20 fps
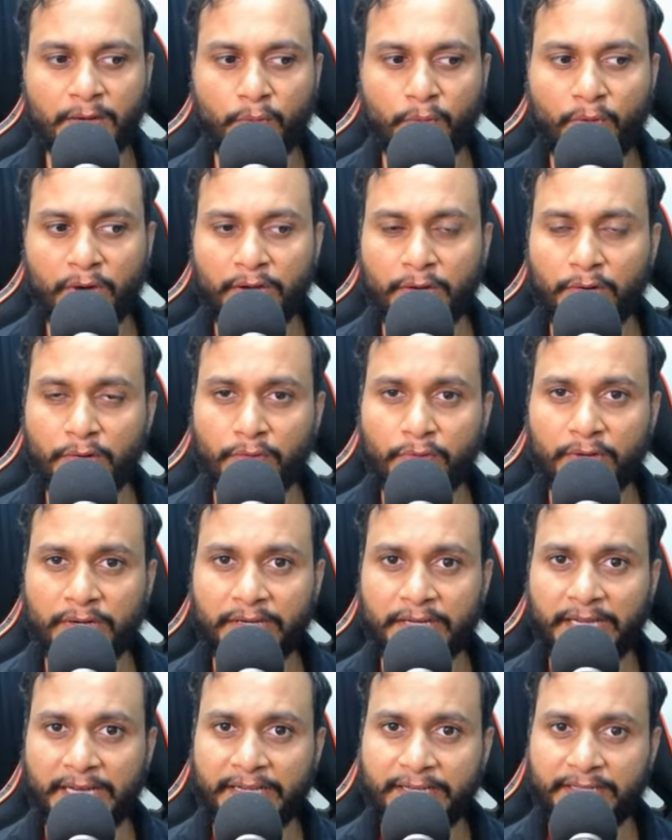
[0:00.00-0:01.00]

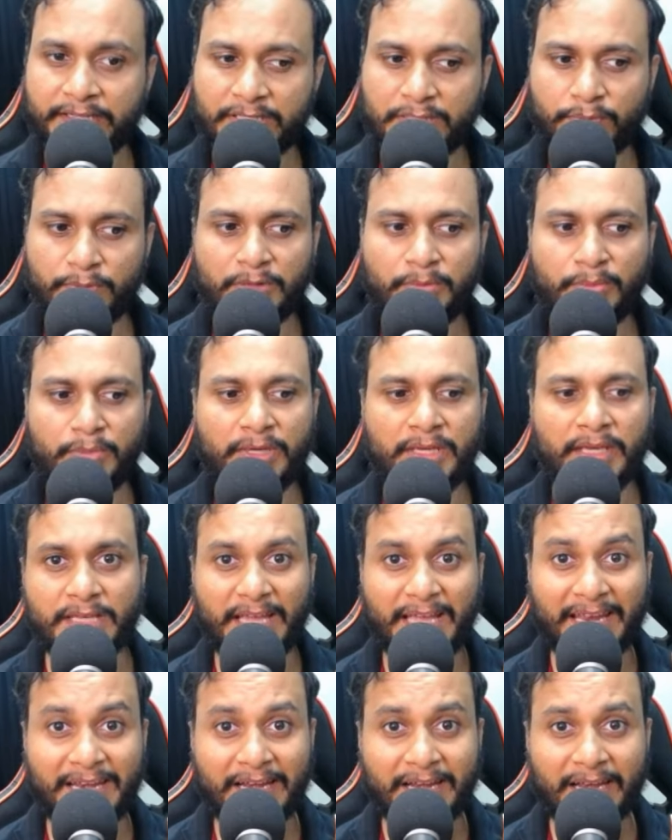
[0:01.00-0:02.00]
one-on-one guidance with me,
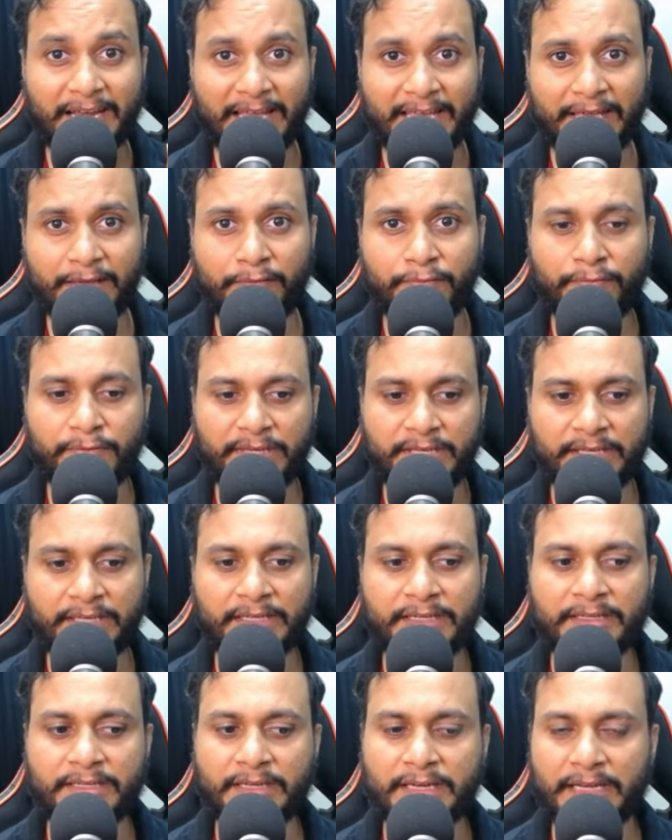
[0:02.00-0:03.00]
and live
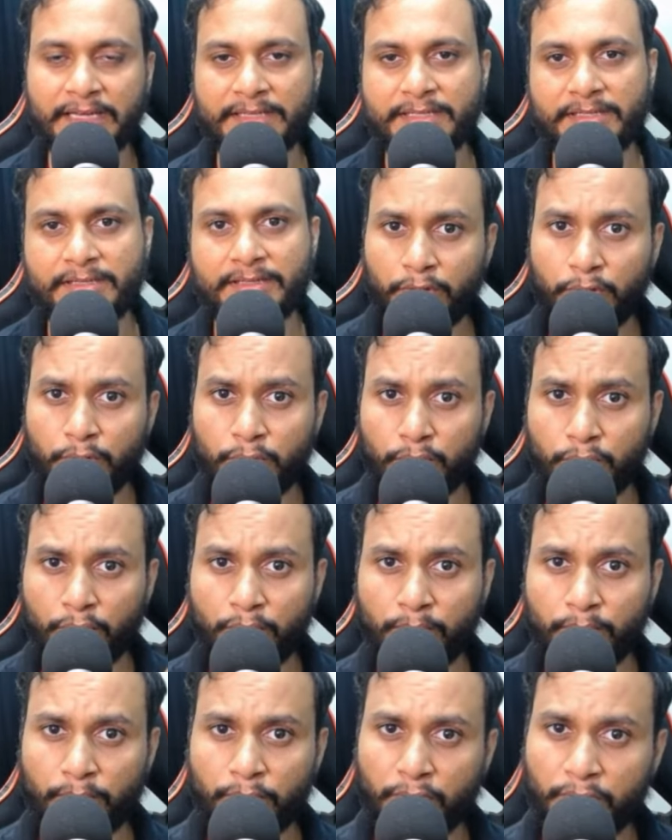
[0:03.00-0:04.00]
weekend classes. To
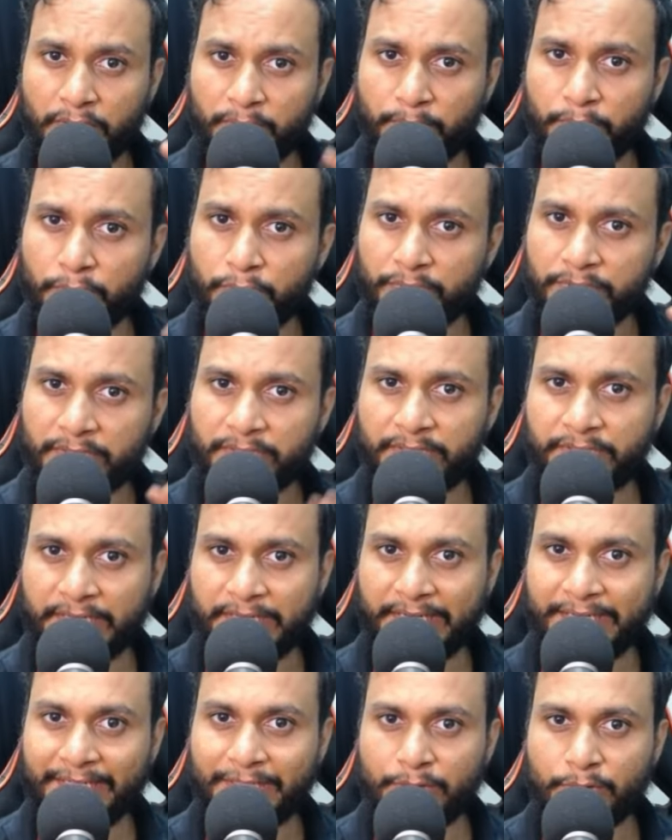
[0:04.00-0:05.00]
know more about the
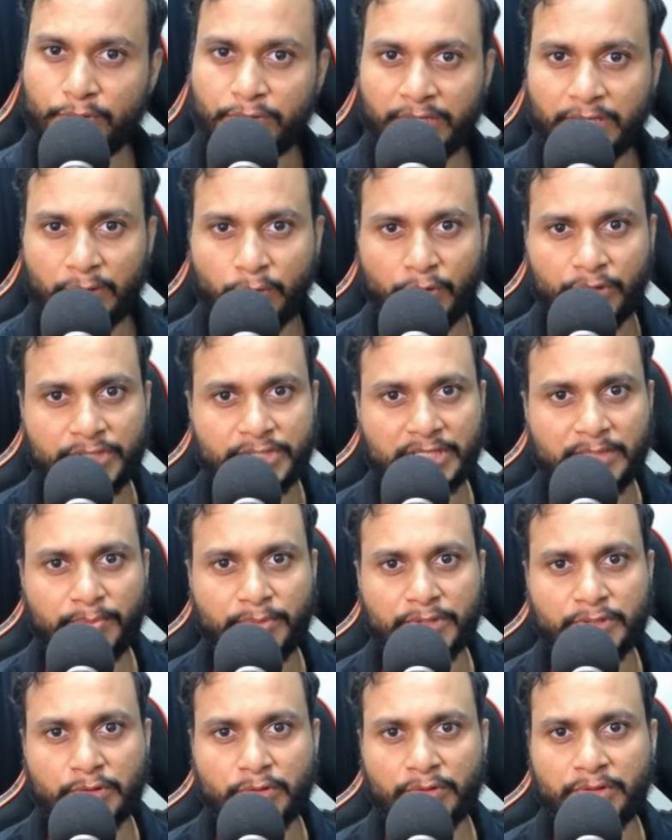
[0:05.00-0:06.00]
training, you can
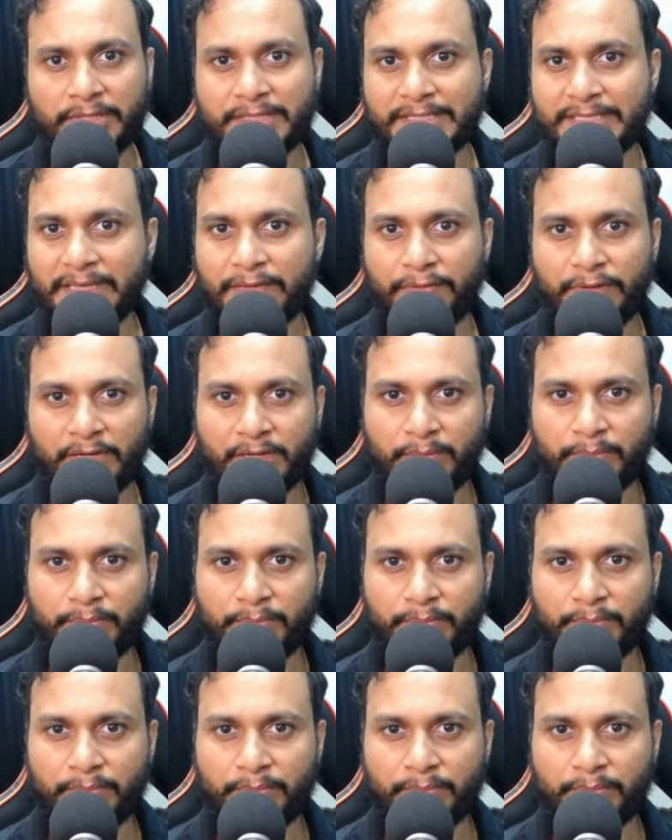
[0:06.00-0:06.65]
WhatsApp us on this given